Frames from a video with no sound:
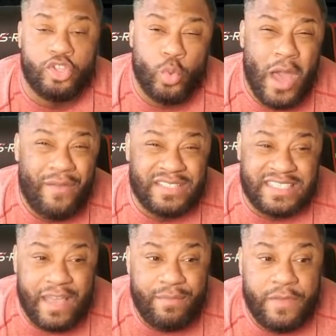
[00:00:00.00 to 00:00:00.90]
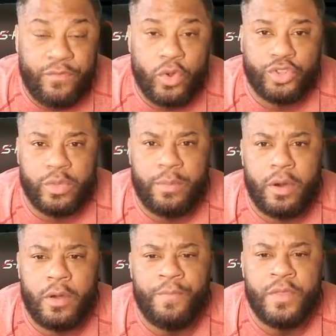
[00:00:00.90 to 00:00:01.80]
You will have a 74
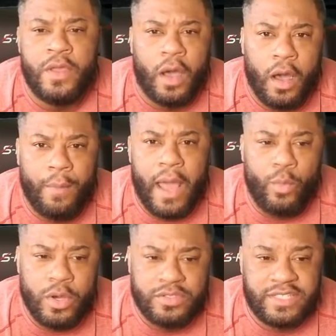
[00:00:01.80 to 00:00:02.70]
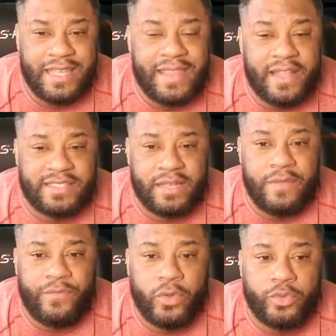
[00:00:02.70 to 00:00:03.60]
3-ball. I will say that
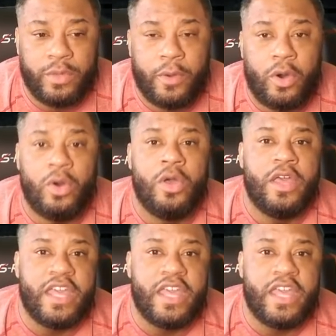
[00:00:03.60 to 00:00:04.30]
74 3-ball,